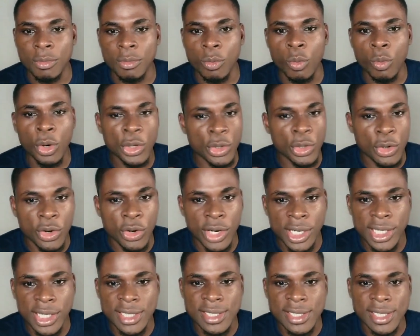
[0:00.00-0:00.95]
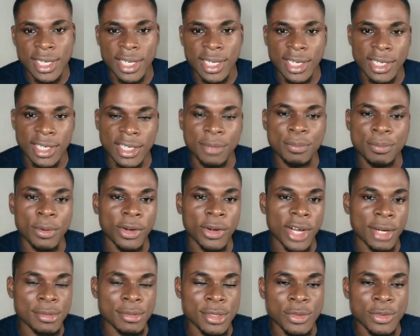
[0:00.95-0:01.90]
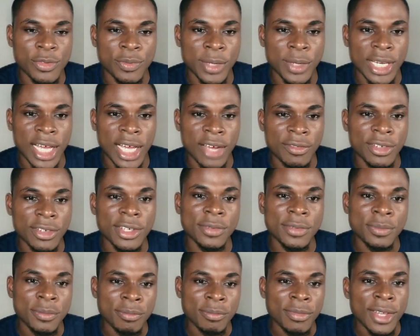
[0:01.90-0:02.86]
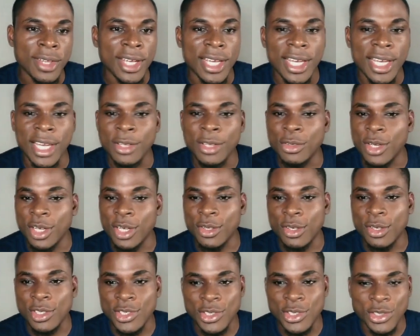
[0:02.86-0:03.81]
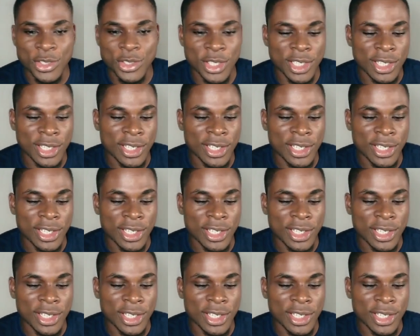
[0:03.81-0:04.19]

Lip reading: What you're currently seeing, the programs we've been having, educators retreat,